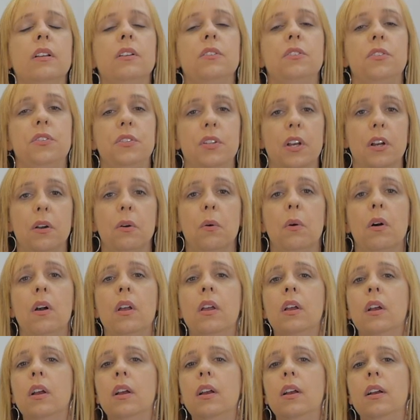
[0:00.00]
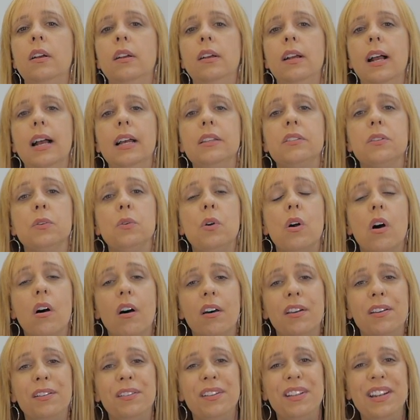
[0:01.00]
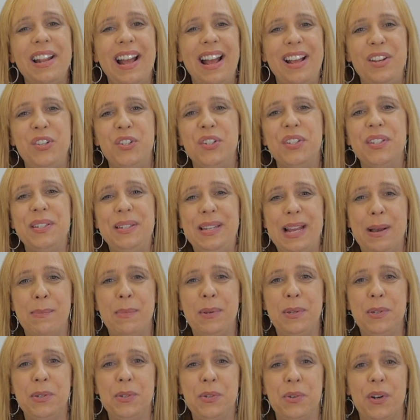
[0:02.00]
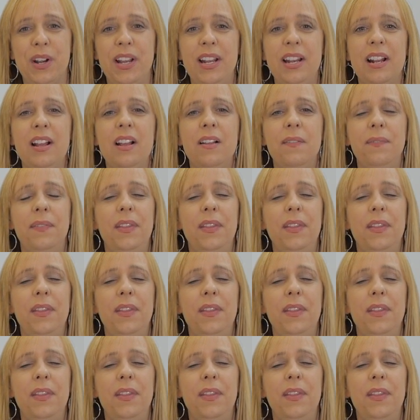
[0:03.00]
So, as O'Connell and Hedges demonstrate,